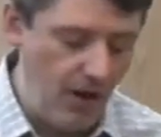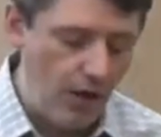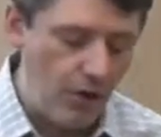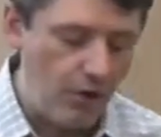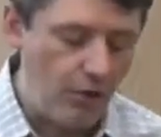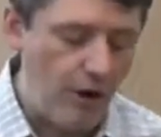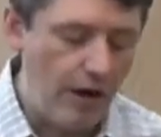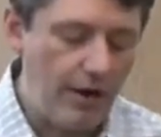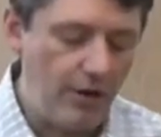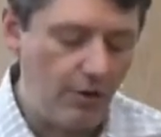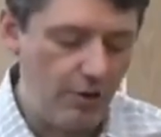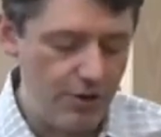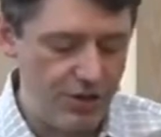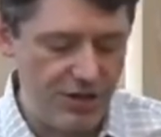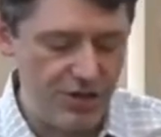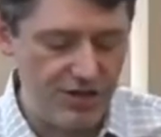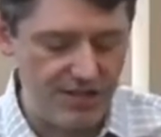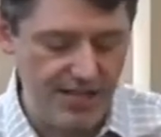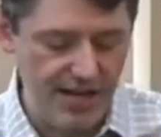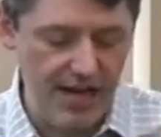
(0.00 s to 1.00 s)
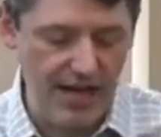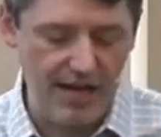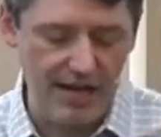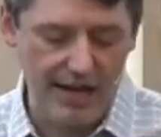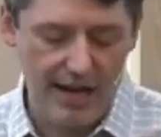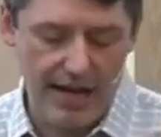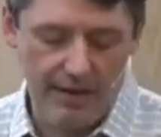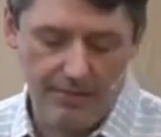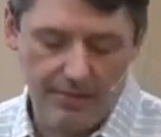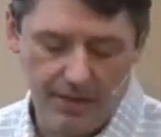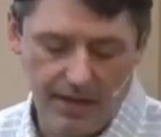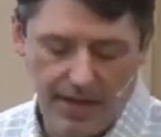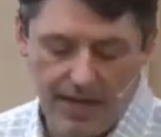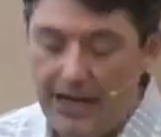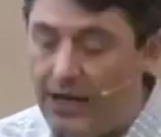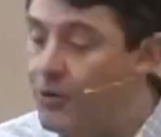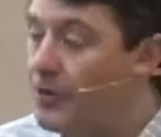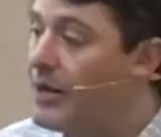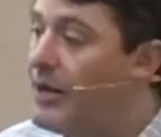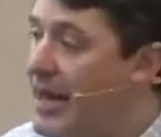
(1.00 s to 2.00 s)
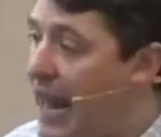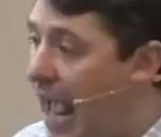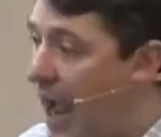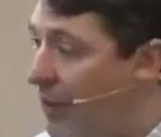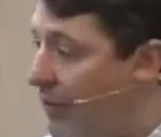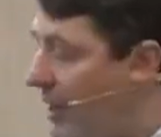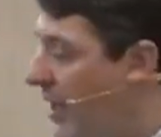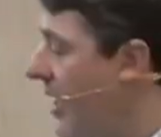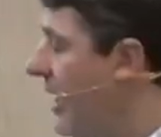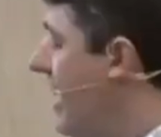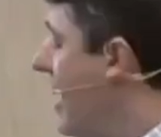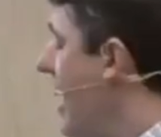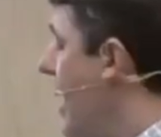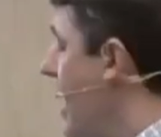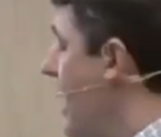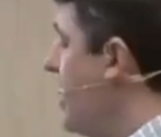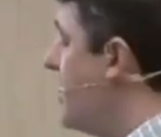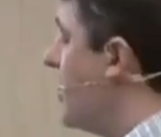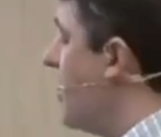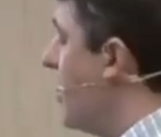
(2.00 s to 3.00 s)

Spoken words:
great Christian saint named Henry Nouwen. He's